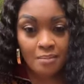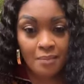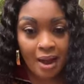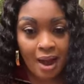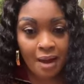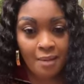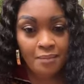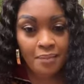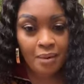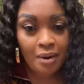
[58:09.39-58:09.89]

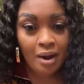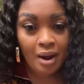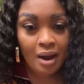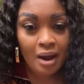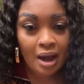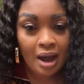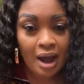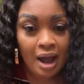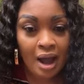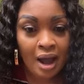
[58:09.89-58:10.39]
Barbara,
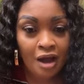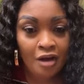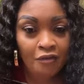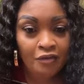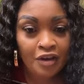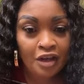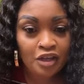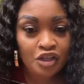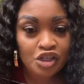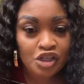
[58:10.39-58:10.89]

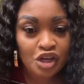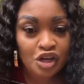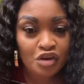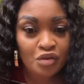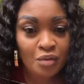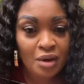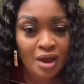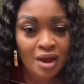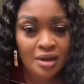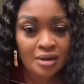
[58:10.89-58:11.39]
have the
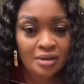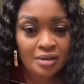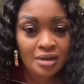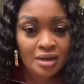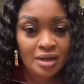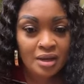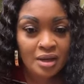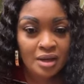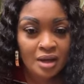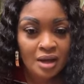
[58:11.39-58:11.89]
children
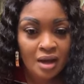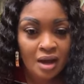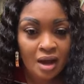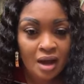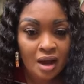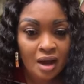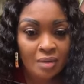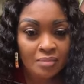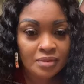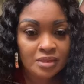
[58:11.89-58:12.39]

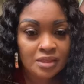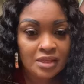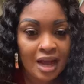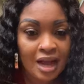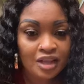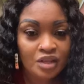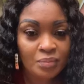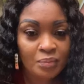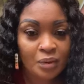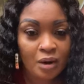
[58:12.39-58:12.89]
um,
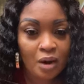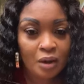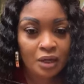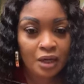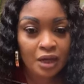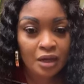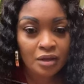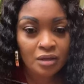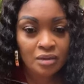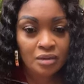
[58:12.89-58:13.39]
start
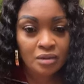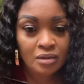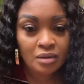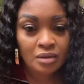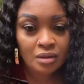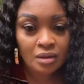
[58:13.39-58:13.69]
blocking,